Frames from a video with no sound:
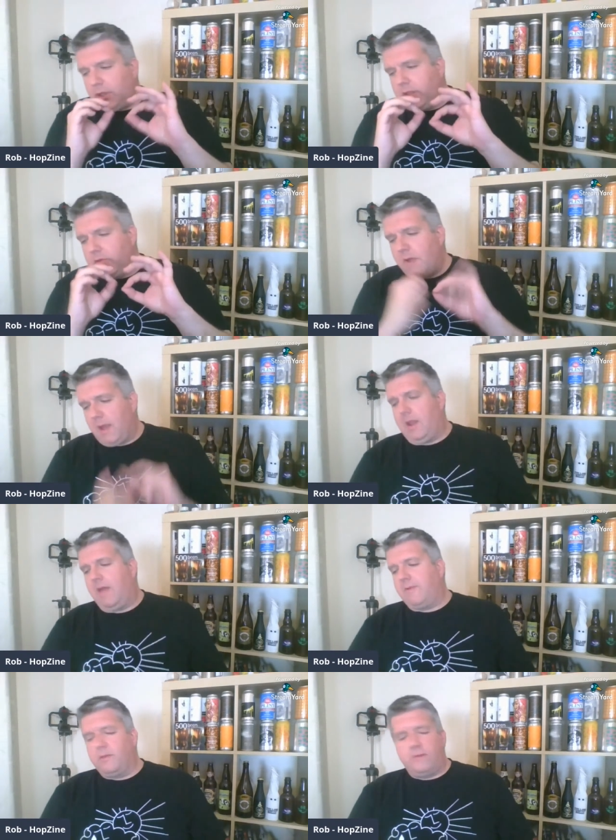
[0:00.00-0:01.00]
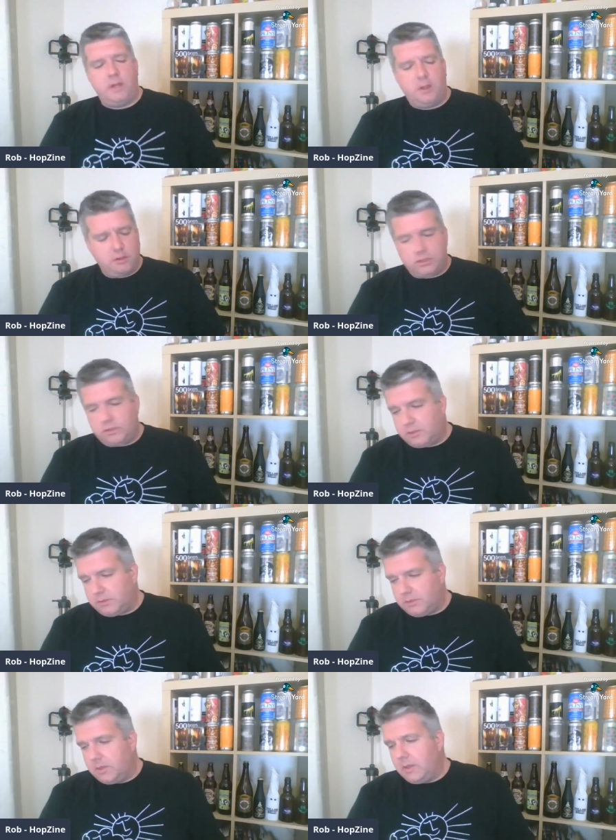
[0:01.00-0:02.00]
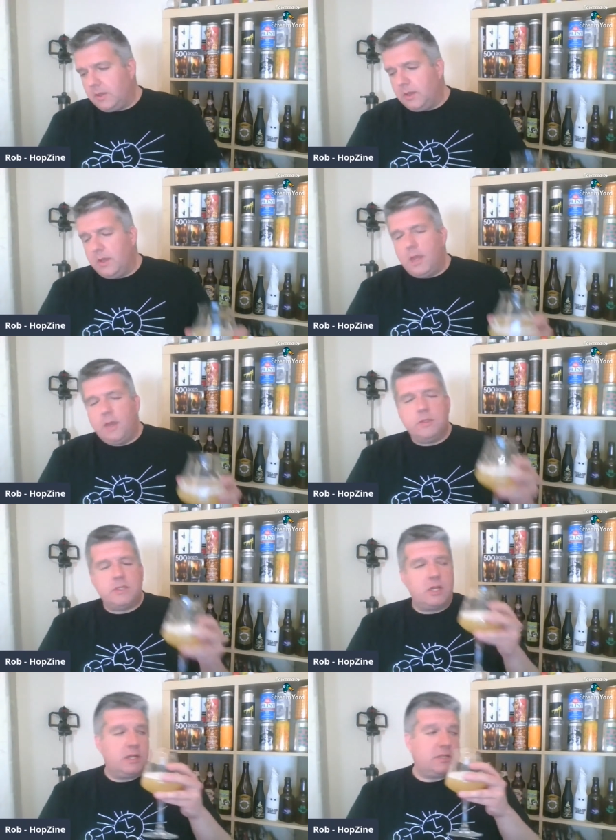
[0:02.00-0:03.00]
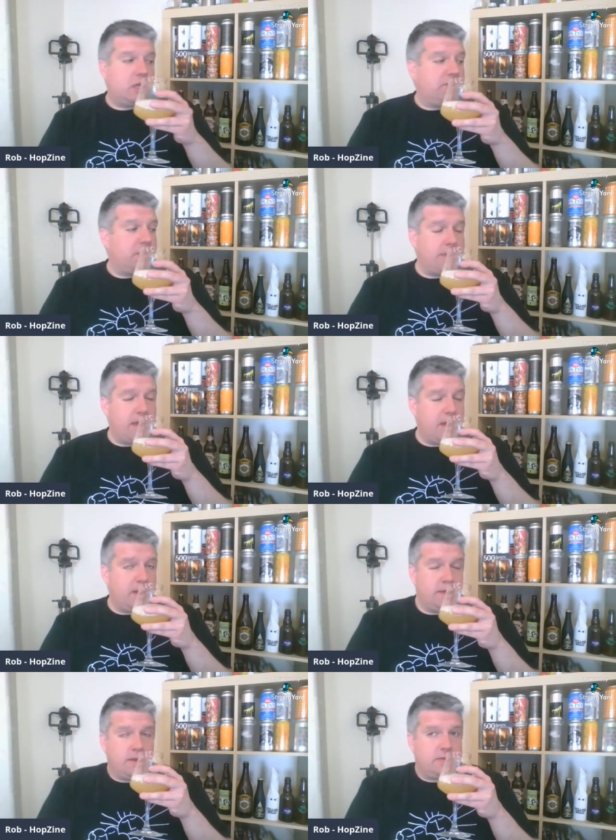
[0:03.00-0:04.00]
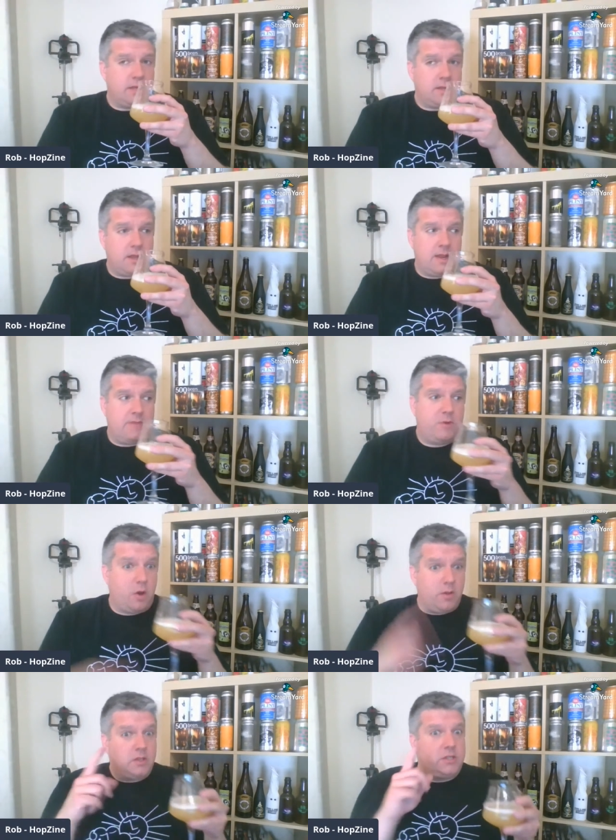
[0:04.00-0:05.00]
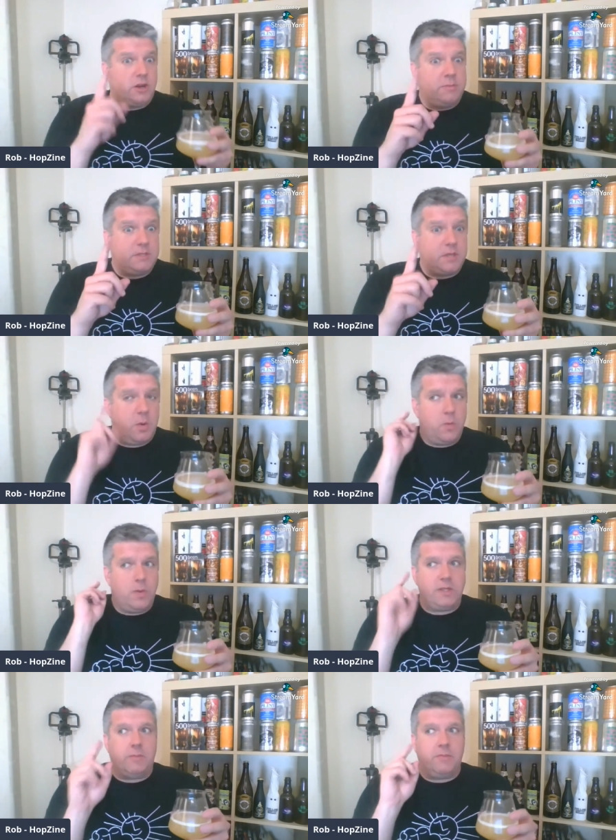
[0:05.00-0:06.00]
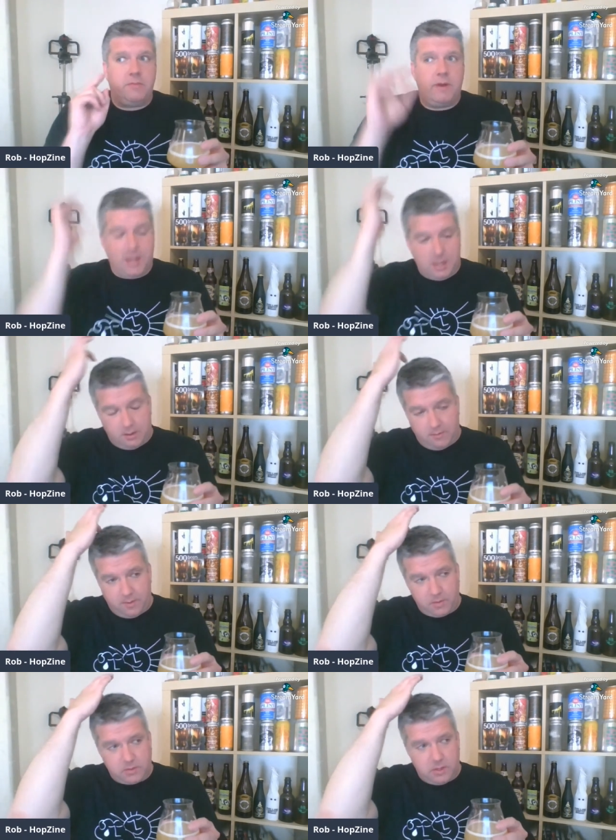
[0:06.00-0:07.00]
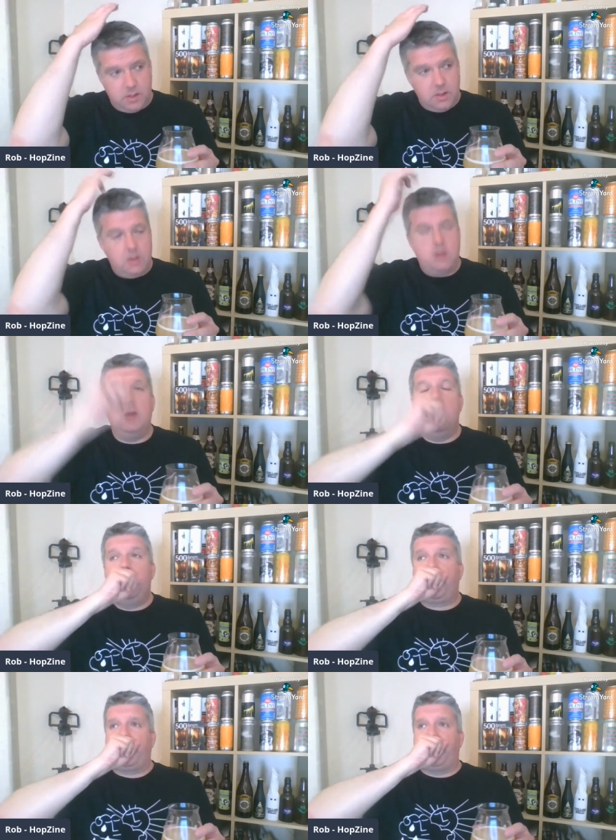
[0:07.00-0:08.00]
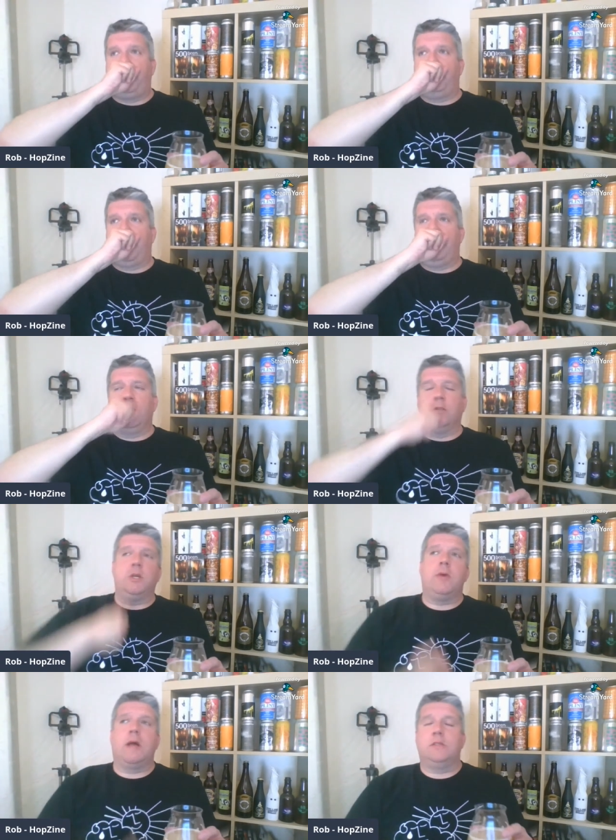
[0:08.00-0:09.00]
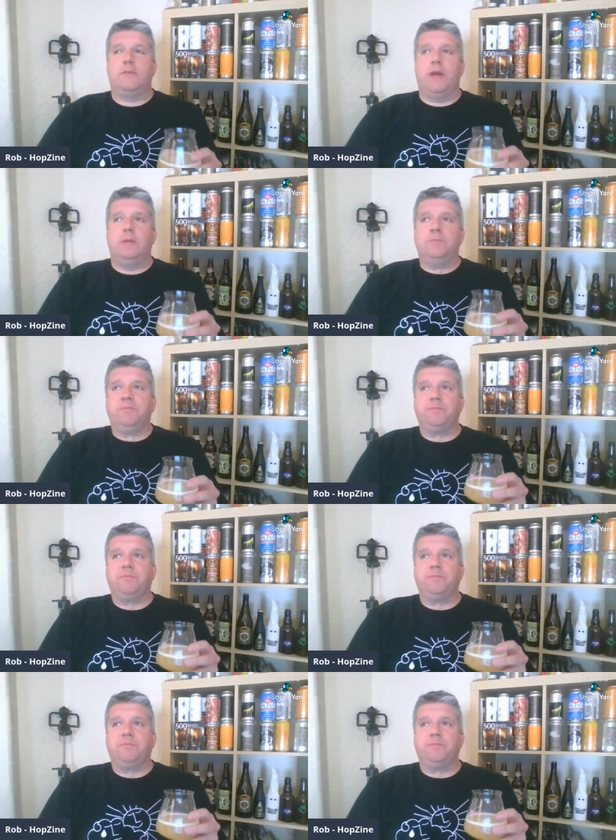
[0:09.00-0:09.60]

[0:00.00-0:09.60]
The right level of indulgence. It's a lovely beer, and as I said, and I've got the tiramisu, which I'm really looking forward to. Oh, I've got two cans of it.